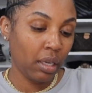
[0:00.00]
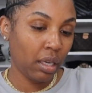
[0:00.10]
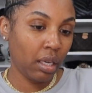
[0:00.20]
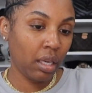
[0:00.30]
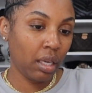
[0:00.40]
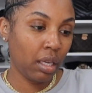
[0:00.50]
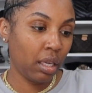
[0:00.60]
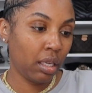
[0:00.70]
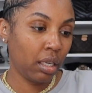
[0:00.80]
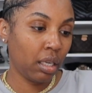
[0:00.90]

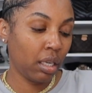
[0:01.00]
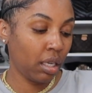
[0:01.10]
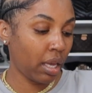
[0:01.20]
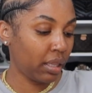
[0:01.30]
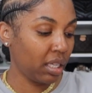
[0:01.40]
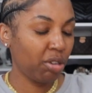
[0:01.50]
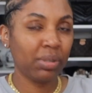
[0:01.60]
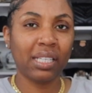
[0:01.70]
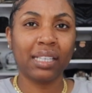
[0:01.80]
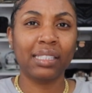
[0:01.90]
And I think it
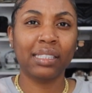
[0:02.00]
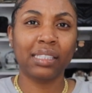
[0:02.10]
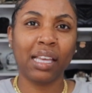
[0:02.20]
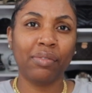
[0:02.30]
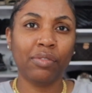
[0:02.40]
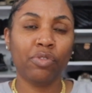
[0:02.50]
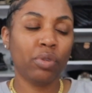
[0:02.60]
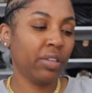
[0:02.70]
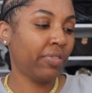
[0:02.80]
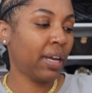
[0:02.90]
was like
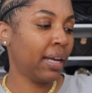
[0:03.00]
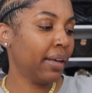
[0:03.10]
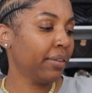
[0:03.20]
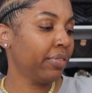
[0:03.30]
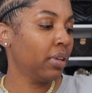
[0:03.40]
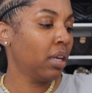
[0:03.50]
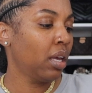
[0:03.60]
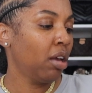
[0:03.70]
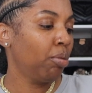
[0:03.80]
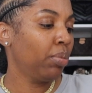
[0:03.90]
$7.45.
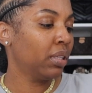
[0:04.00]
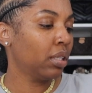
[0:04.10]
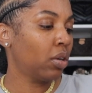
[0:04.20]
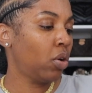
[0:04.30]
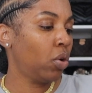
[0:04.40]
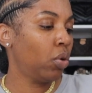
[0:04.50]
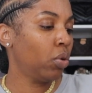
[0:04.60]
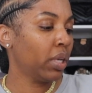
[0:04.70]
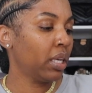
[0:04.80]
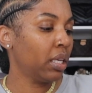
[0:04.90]
But the
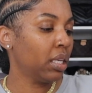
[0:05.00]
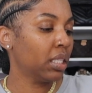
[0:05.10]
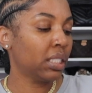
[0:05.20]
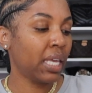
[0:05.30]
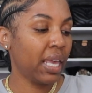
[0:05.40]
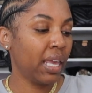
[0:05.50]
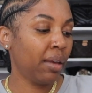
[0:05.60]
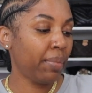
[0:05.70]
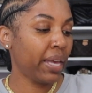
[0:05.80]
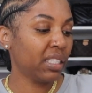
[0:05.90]
code is
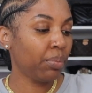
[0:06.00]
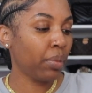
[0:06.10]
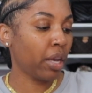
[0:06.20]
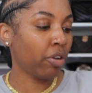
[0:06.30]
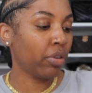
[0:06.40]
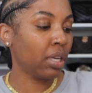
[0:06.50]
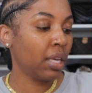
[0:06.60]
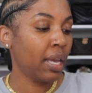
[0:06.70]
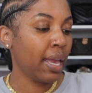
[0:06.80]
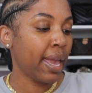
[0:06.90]
M as in Mary
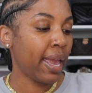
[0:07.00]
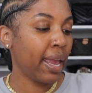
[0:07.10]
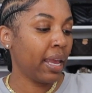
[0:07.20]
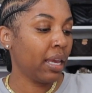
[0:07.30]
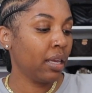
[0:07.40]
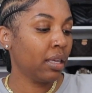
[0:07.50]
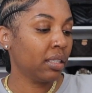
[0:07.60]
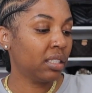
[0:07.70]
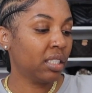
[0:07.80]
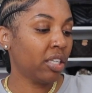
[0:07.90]

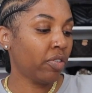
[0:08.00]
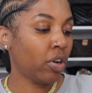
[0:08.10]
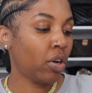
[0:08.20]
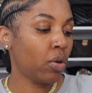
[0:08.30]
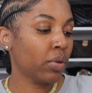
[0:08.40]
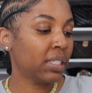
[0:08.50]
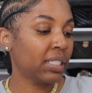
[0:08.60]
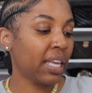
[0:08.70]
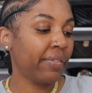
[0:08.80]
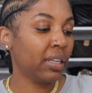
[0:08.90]

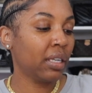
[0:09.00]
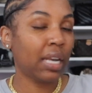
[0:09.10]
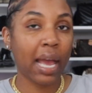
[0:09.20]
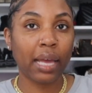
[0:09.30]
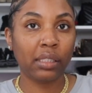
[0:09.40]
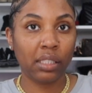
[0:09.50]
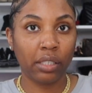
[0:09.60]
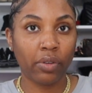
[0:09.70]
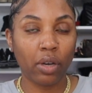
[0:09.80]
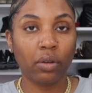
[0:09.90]

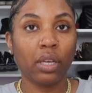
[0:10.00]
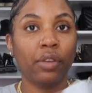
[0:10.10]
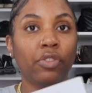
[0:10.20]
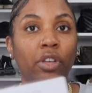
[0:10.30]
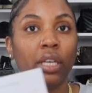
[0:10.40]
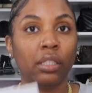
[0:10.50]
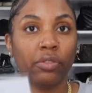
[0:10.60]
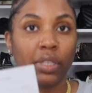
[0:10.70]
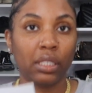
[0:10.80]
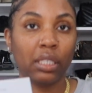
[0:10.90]
80790 if you're
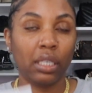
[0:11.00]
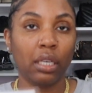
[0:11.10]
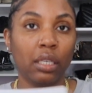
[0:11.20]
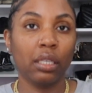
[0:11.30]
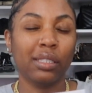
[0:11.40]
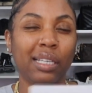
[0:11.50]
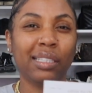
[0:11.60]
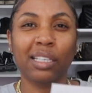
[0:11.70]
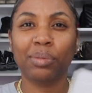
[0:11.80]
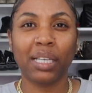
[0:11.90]
interested in getting this. And I
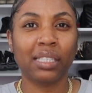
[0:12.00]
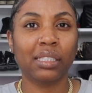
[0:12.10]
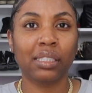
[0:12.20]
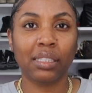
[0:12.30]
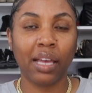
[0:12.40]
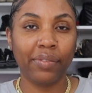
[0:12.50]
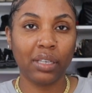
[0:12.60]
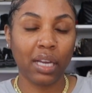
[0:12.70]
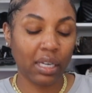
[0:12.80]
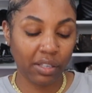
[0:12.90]
think it was like
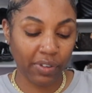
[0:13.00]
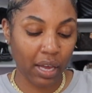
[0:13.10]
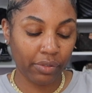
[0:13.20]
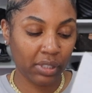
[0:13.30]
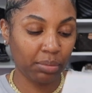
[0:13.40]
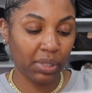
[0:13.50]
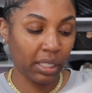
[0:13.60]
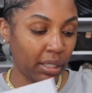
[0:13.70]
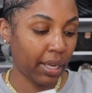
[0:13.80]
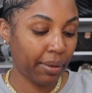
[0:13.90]
$7.95 or something
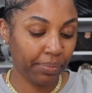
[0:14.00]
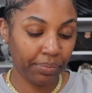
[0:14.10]
like that.